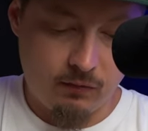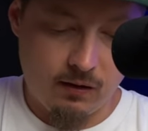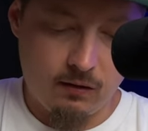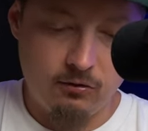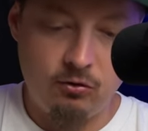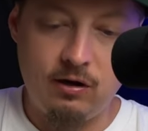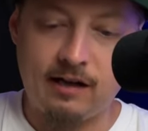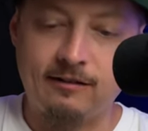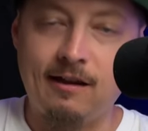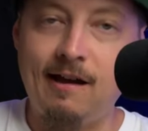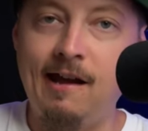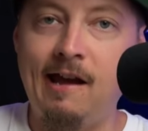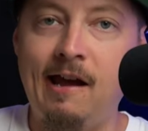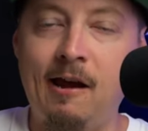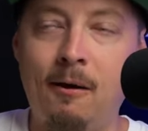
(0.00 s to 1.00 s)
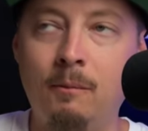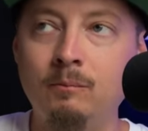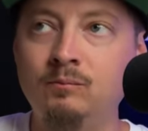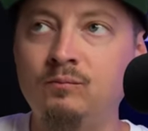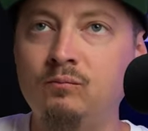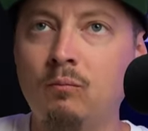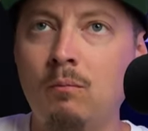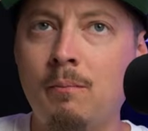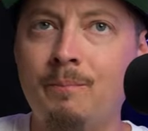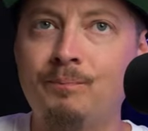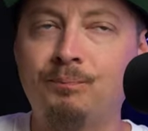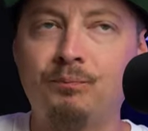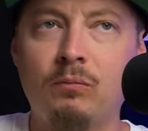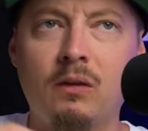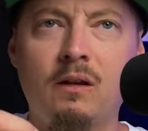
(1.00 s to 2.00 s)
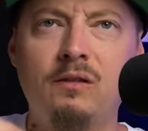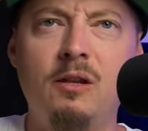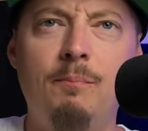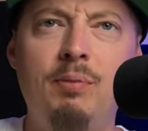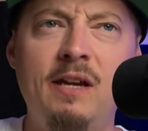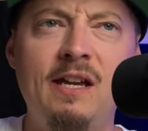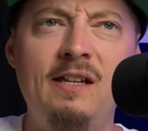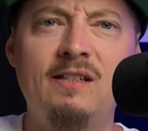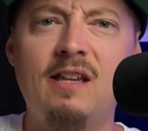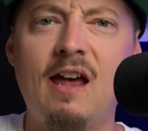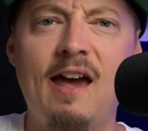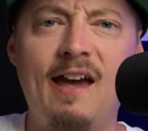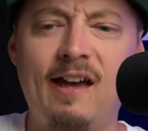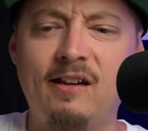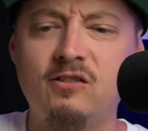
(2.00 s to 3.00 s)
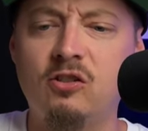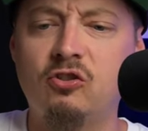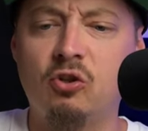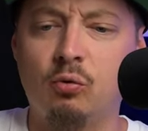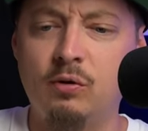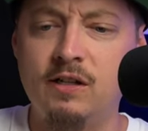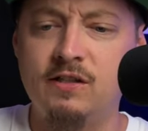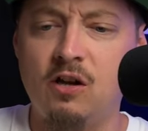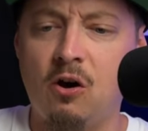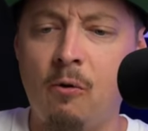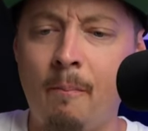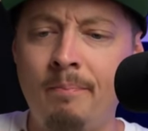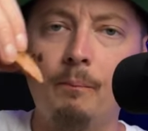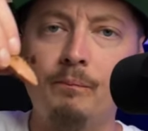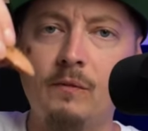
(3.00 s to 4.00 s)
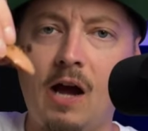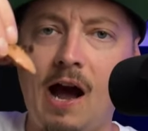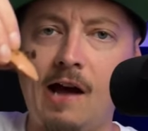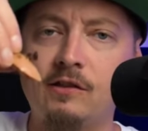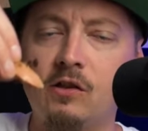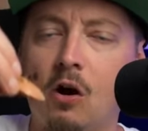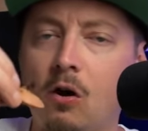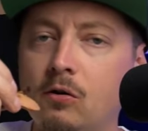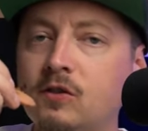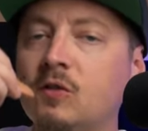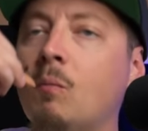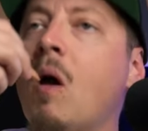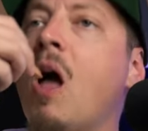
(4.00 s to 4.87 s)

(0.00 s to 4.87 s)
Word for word: You got the ham, the beans, the eggs, the chorizo, the hot dogs